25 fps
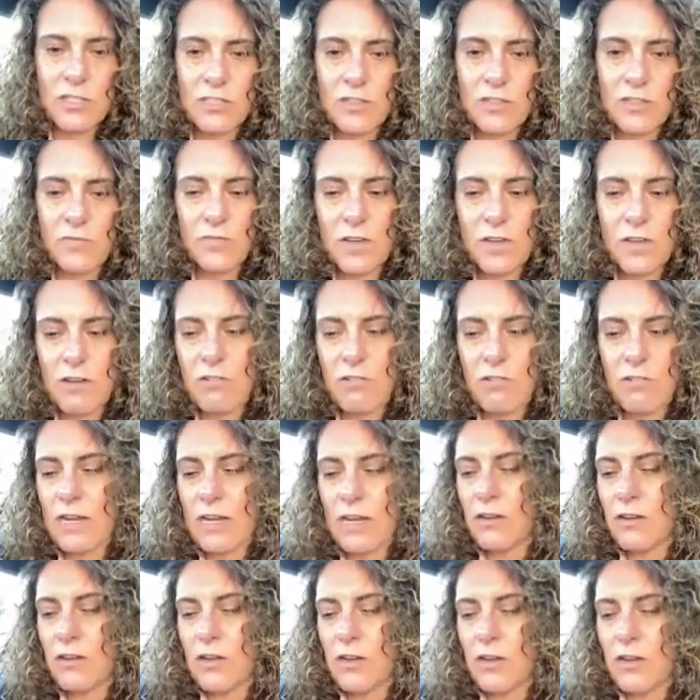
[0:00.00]
is a
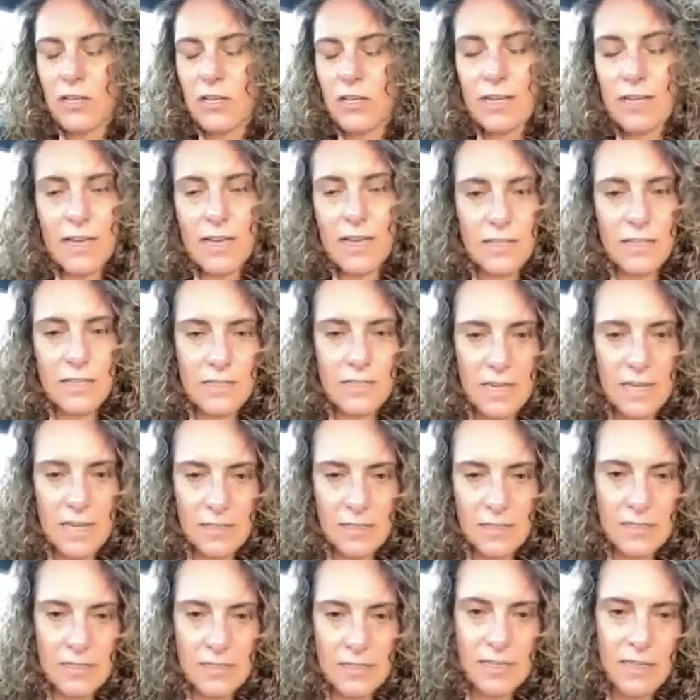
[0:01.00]
very localized
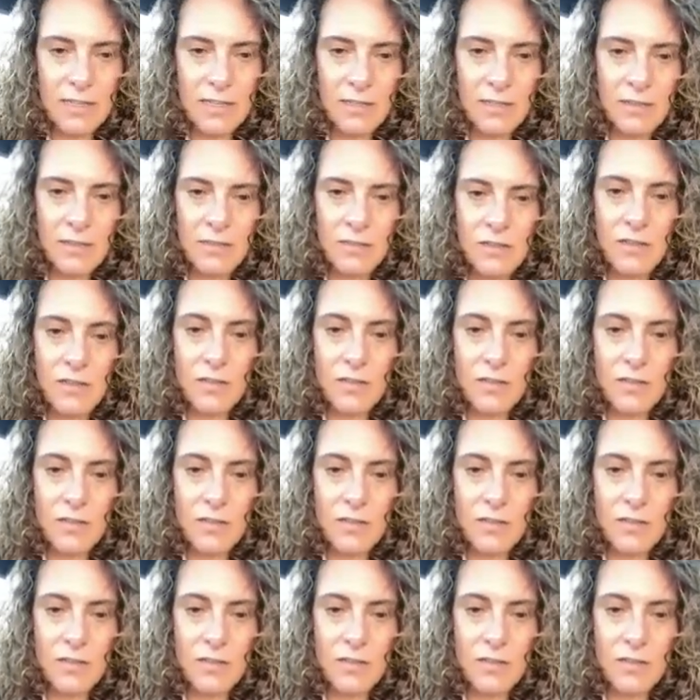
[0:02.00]
entity.